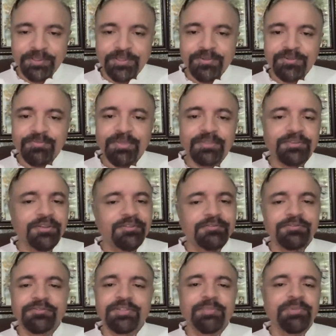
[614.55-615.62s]
It was month
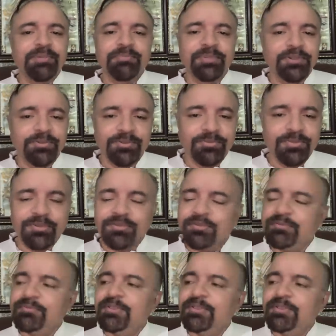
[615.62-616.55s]
of September, October. So